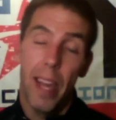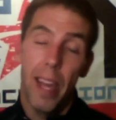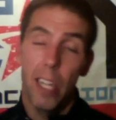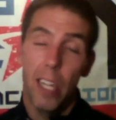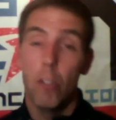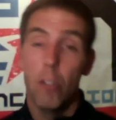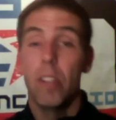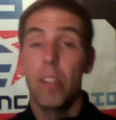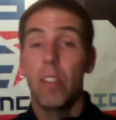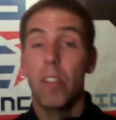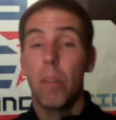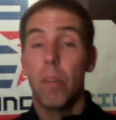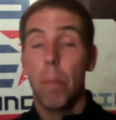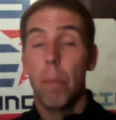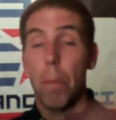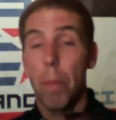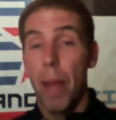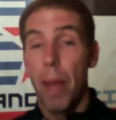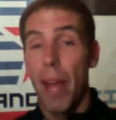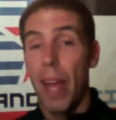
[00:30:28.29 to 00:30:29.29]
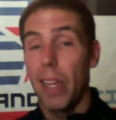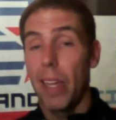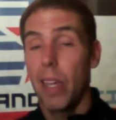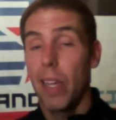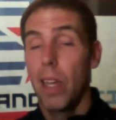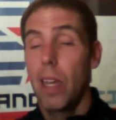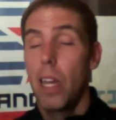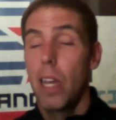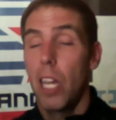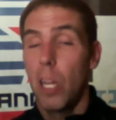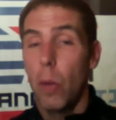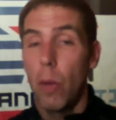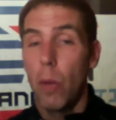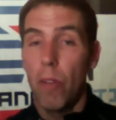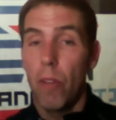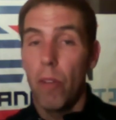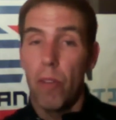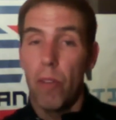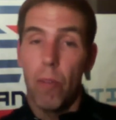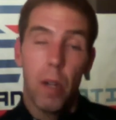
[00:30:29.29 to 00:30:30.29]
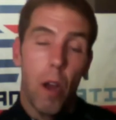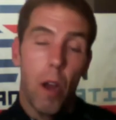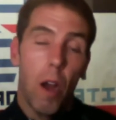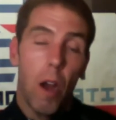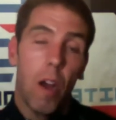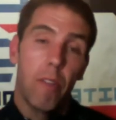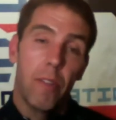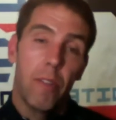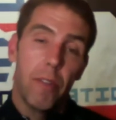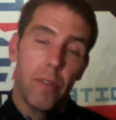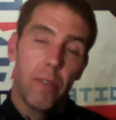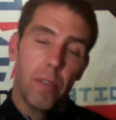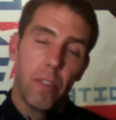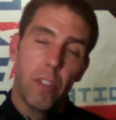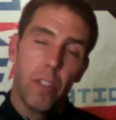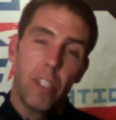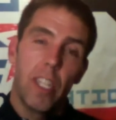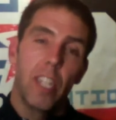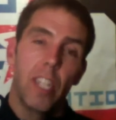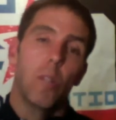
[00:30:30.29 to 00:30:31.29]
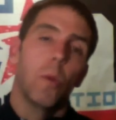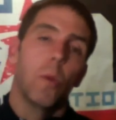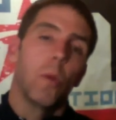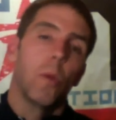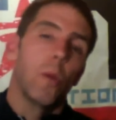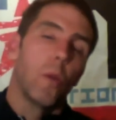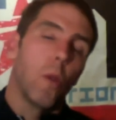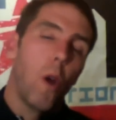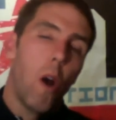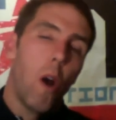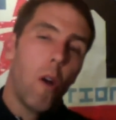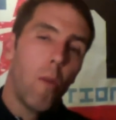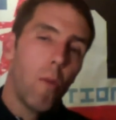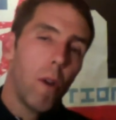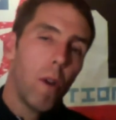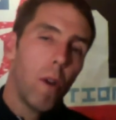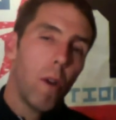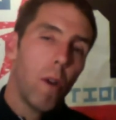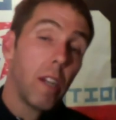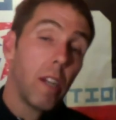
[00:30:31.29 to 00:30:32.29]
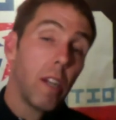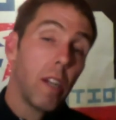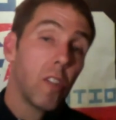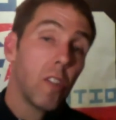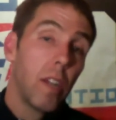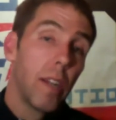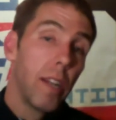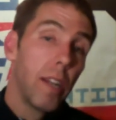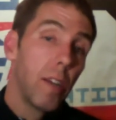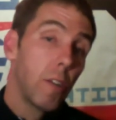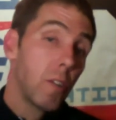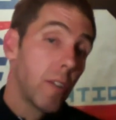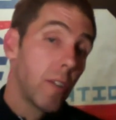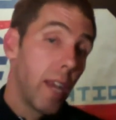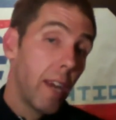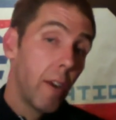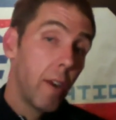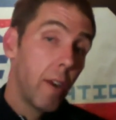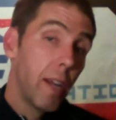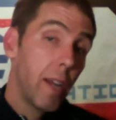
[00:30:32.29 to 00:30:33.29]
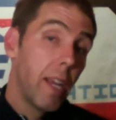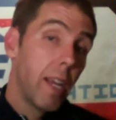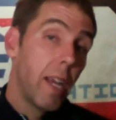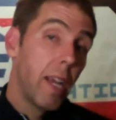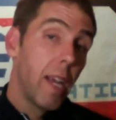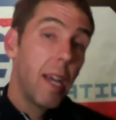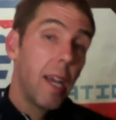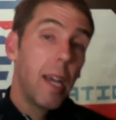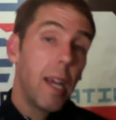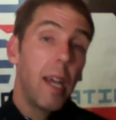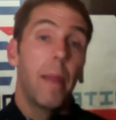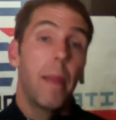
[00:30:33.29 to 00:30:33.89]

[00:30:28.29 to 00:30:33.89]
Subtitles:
And that transition back, going from an off-schedule long run on a Sunday or Saturday,